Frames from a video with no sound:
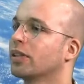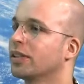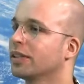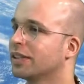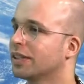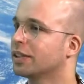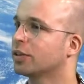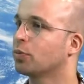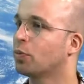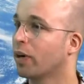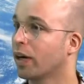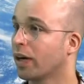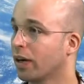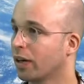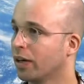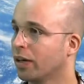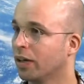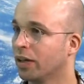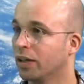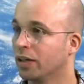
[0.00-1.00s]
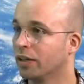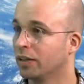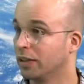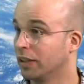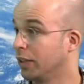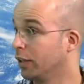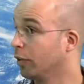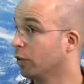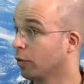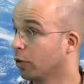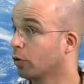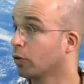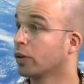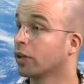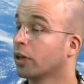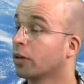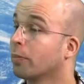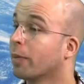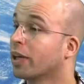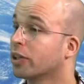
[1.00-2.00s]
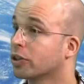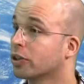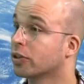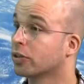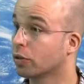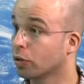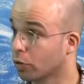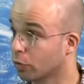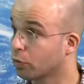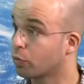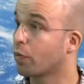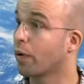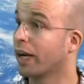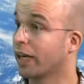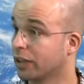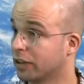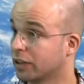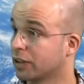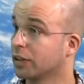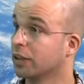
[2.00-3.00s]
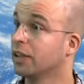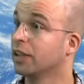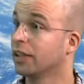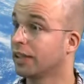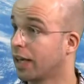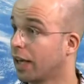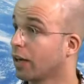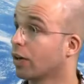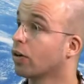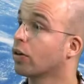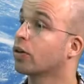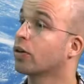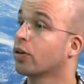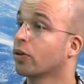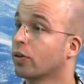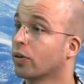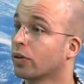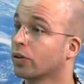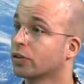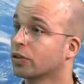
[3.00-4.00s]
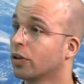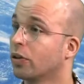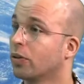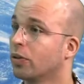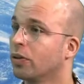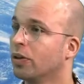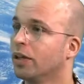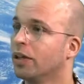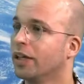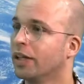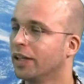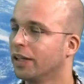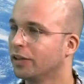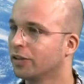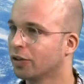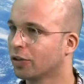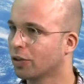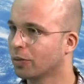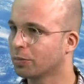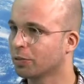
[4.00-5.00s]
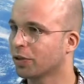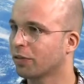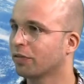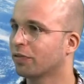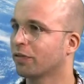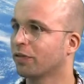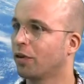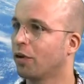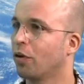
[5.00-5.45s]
This is where the earlier mentioned earthquakes can occur. So in terms of